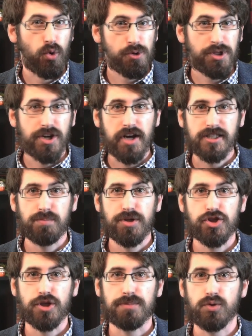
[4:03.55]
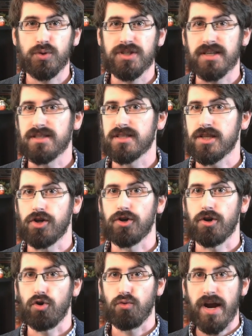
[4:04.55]
Orthodox bishops would
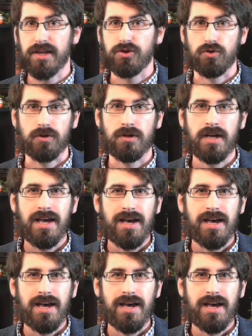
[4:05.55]
consider heretical.